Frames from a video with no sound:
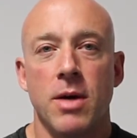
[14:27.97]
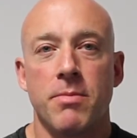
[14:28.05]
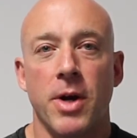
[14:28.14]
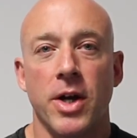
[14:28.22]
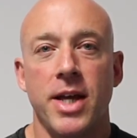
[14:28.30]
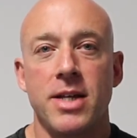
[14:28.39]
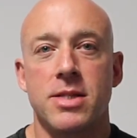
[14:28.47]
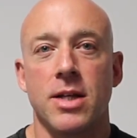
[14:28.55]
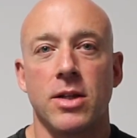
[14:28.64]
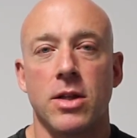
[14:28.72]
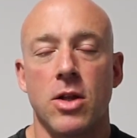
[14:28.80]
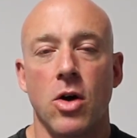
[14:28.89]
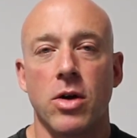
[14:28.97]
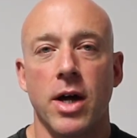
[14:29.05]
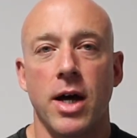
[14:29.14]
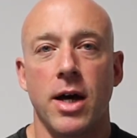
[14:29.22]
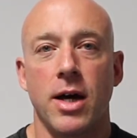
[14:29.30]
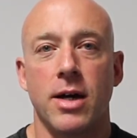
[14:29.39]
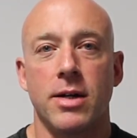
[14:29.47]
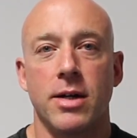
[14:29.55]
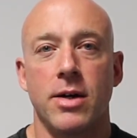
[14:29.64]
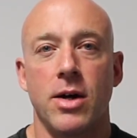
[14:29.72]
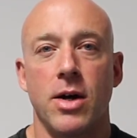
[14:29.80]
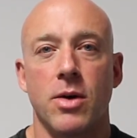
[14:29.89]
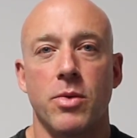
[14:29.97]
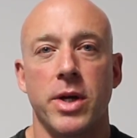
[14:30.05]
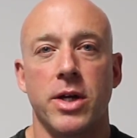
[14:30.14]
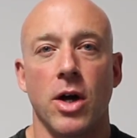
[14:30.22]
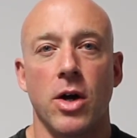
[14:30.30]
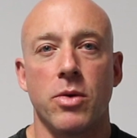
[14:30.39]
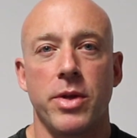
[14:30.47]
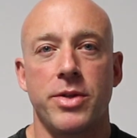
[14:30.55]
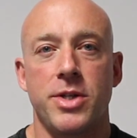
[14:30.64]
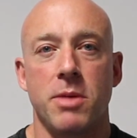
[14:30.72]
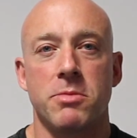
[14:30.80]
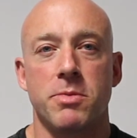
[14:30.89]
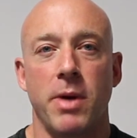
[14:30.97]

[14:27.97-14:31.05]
but I guess the longer we go with gyms